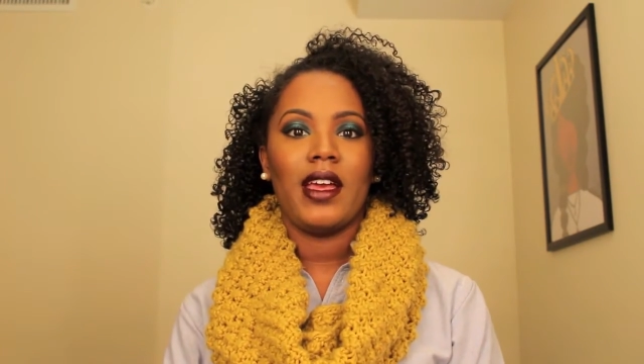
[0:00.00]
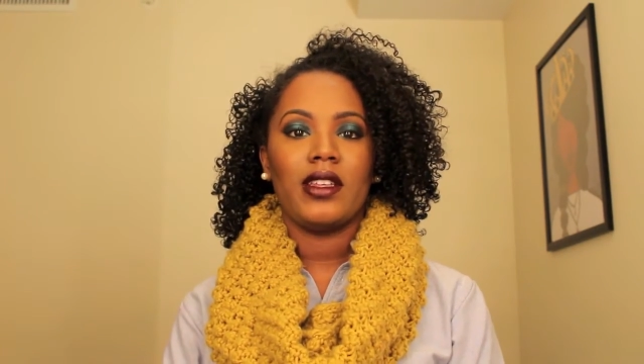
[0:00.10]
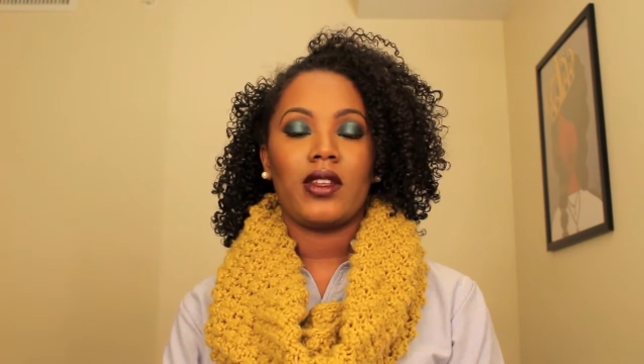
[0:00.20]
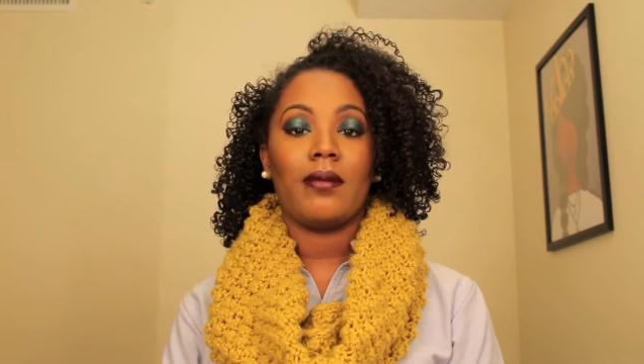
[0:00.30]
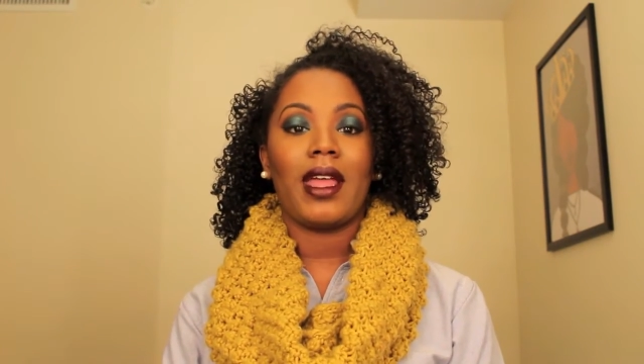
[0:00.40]

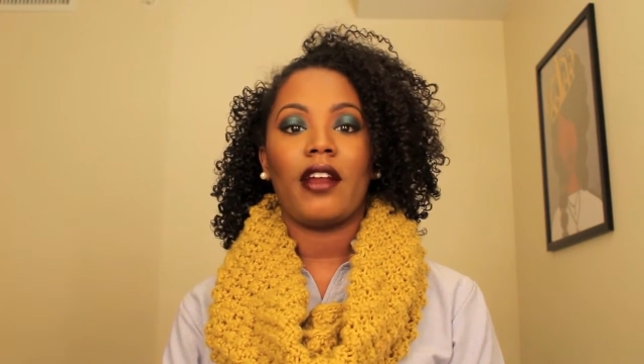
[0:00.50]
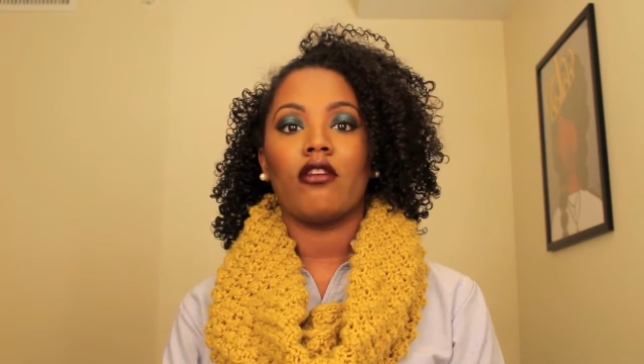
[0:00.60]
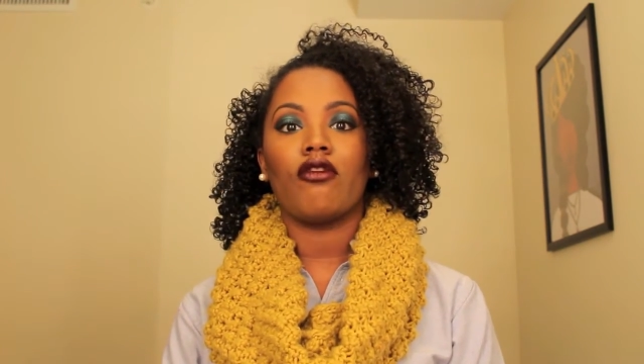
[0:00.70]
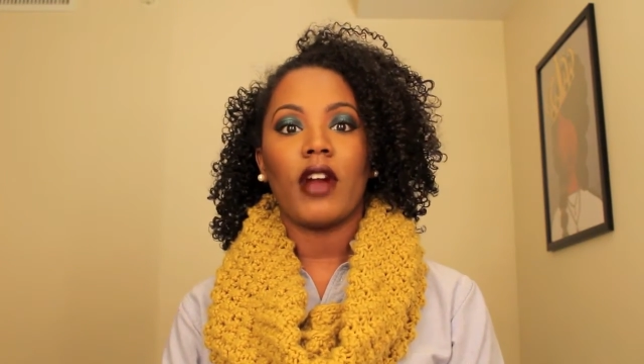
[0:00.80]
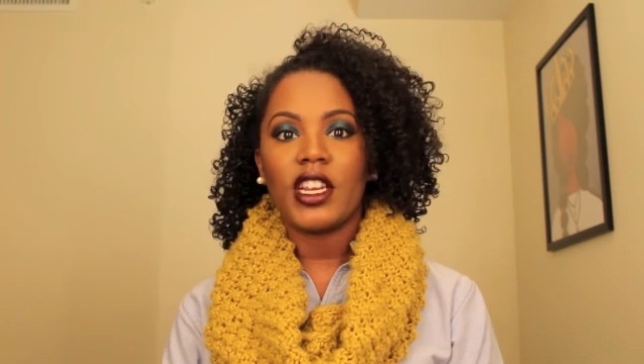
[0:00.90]
So I'm like
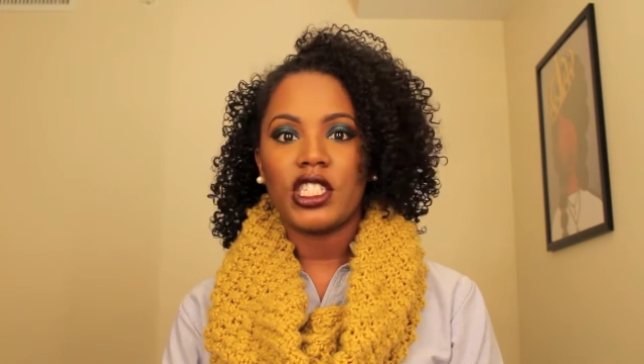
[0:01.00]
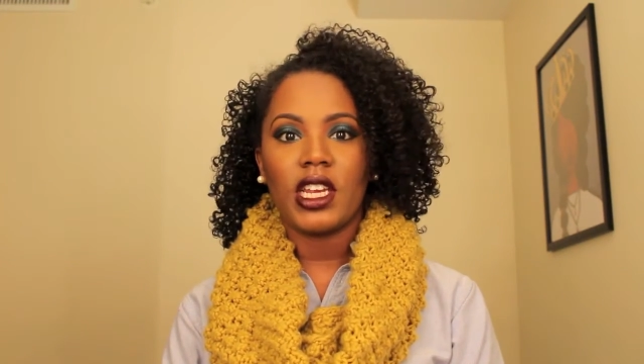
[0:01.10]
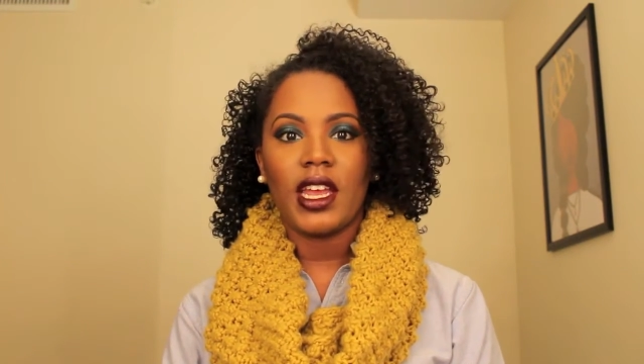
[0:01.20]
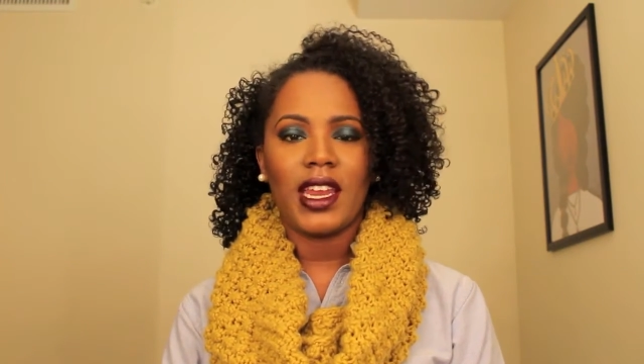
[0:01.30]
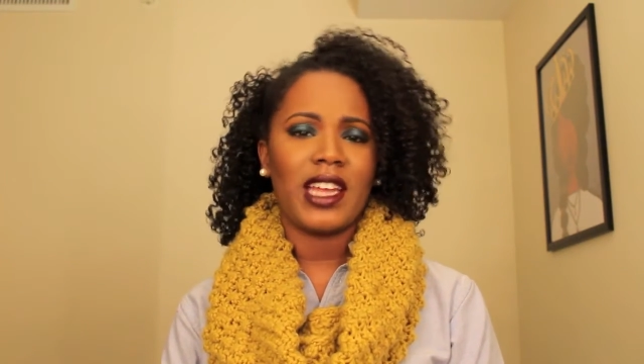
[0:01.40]

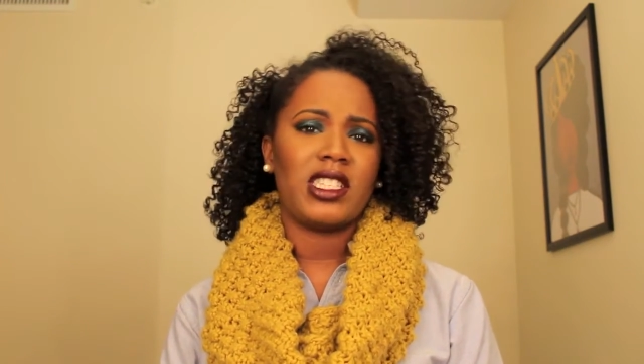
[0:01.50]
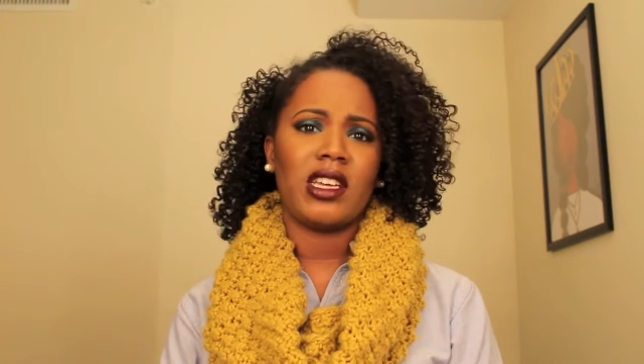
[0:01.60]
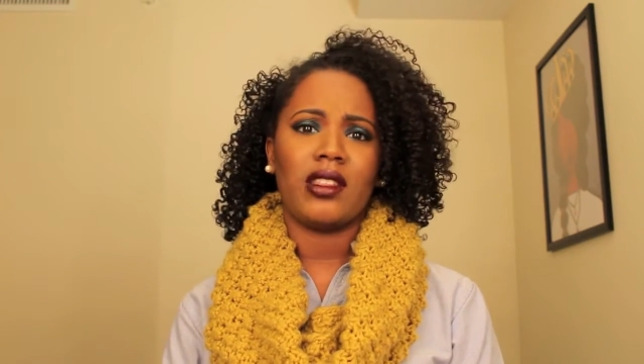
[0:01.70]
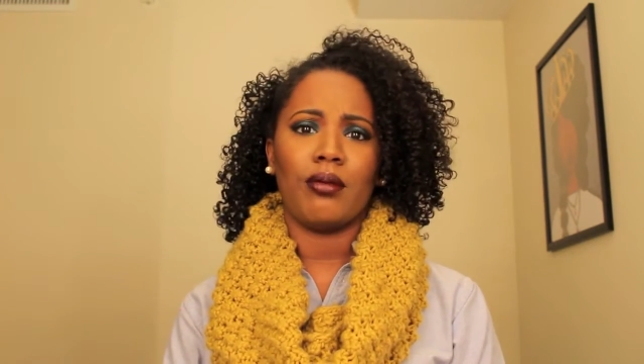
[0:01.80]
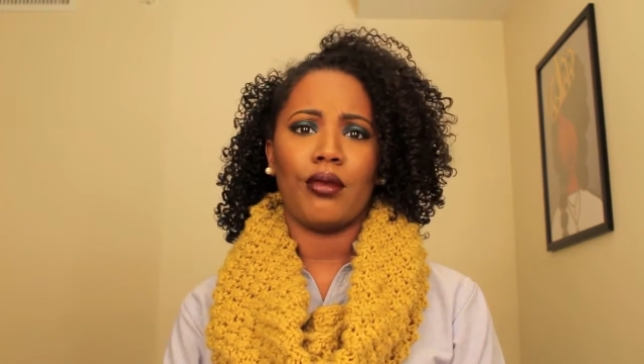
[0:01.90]
rushing, and I
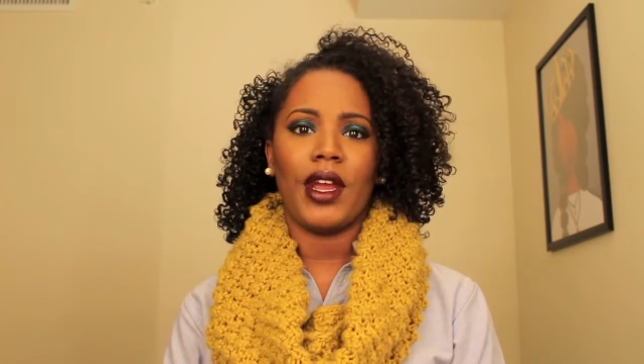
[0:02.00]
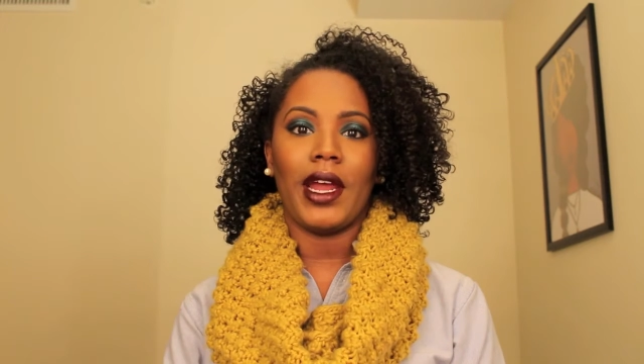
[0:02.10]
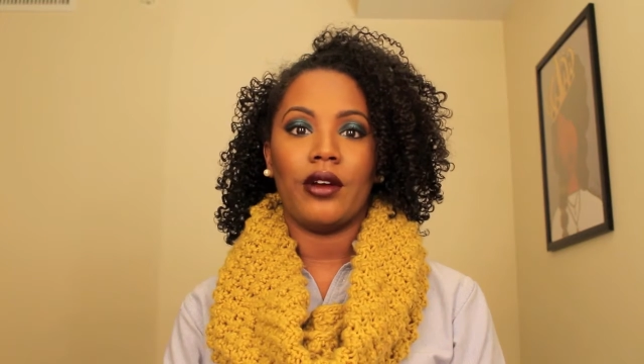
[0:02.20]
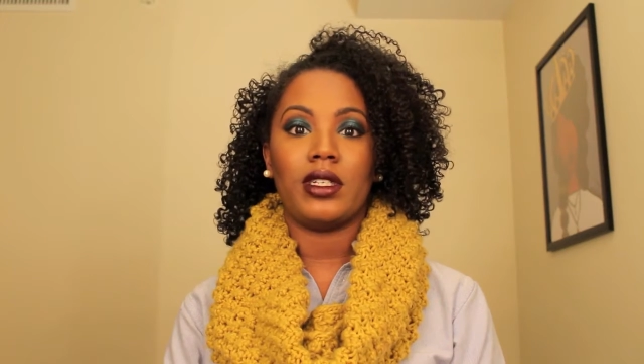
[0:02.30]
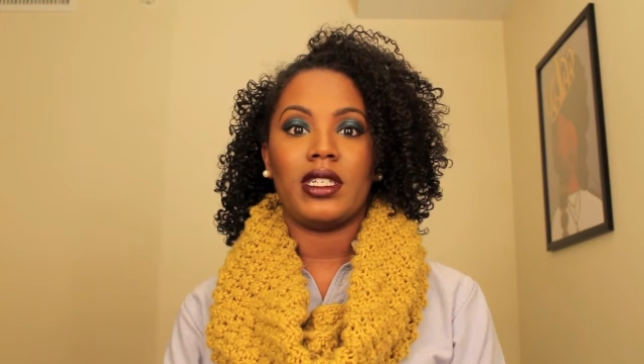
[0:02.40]
took the braid
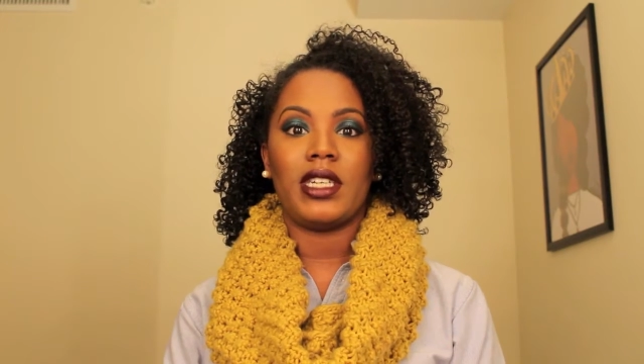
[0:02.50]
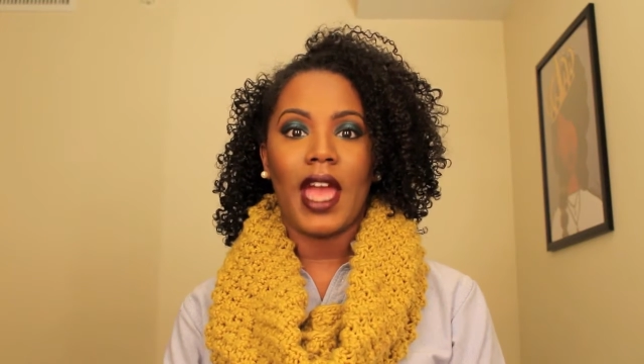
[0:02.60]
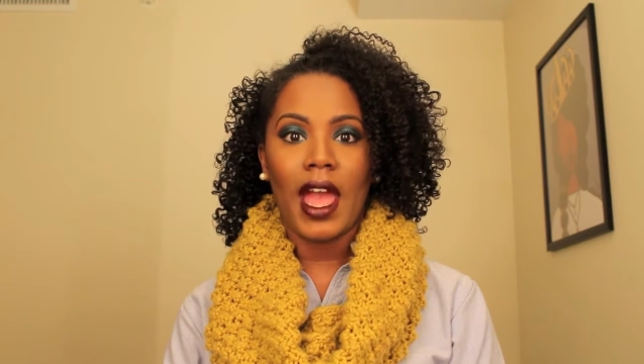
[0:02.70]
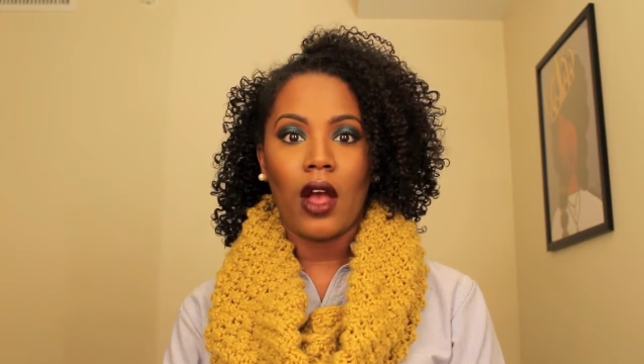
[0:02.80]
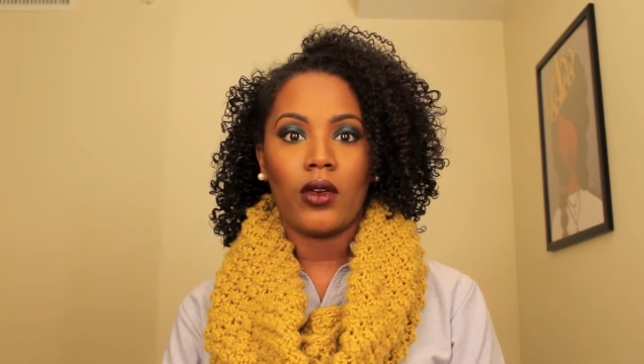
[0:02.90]
out
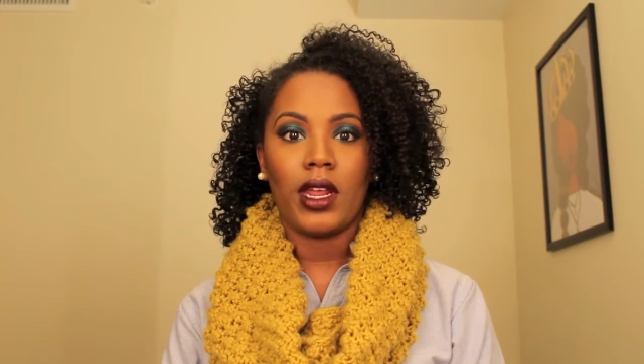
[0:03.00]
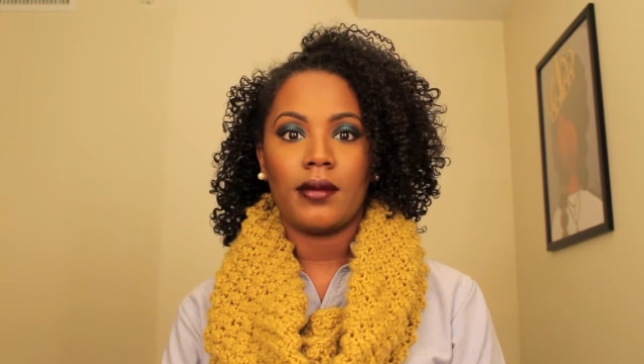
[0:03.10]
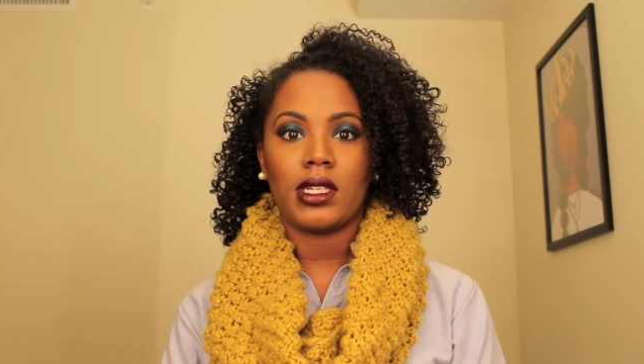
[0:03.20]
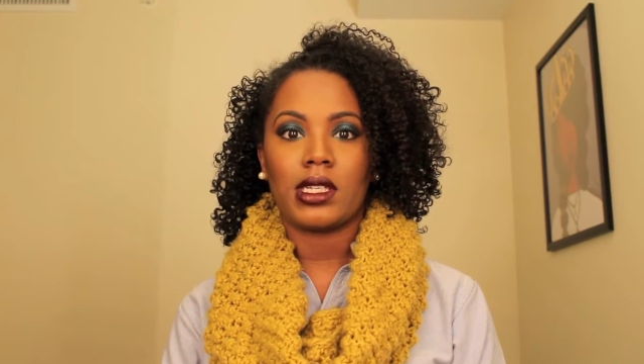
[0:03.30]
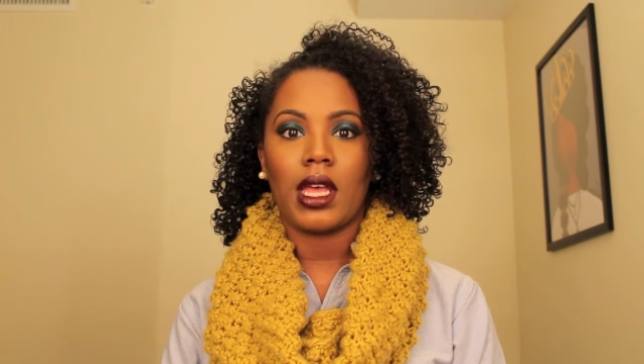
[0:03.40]
down, and
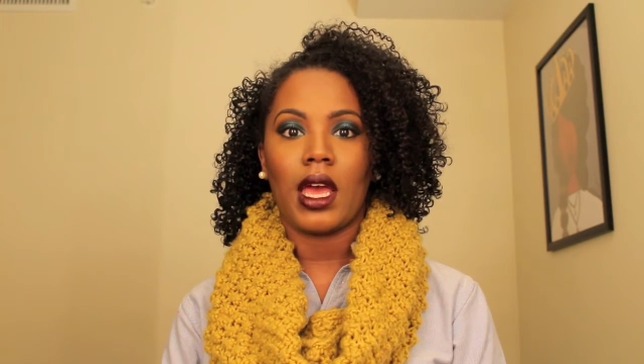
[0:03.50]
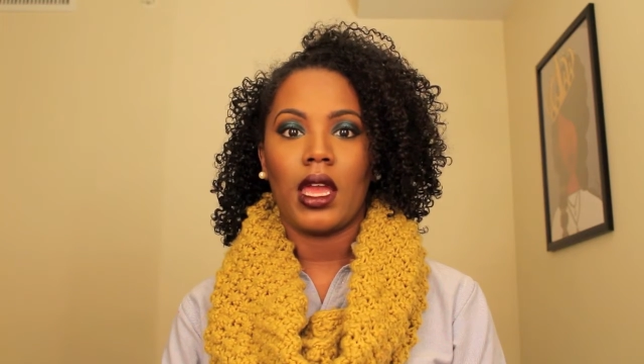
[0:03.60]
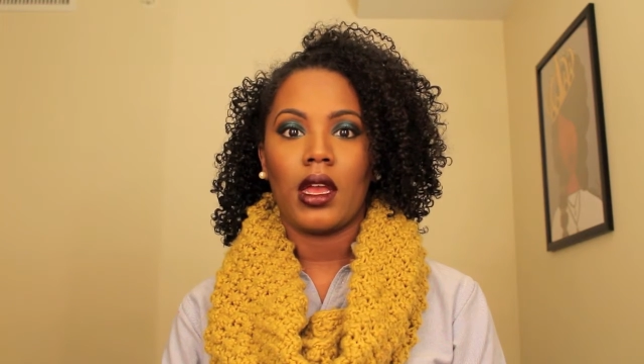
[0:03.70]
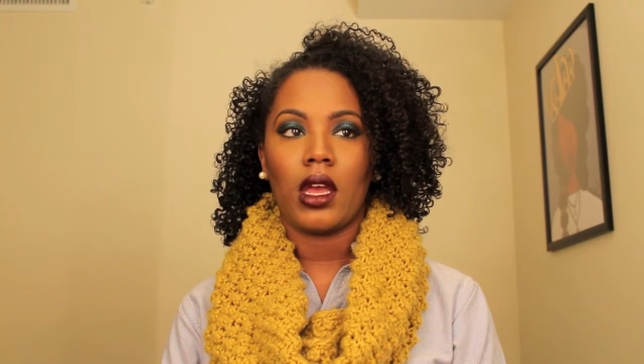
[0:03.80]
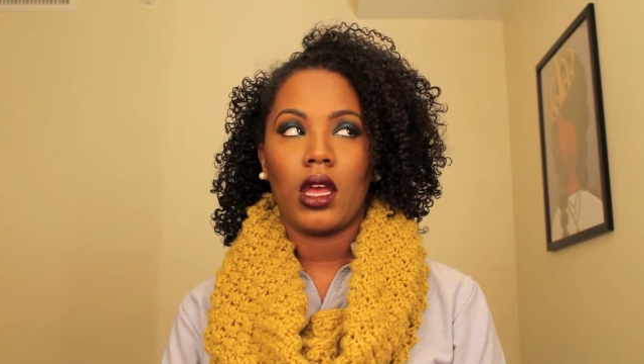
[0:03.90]
I'm just like,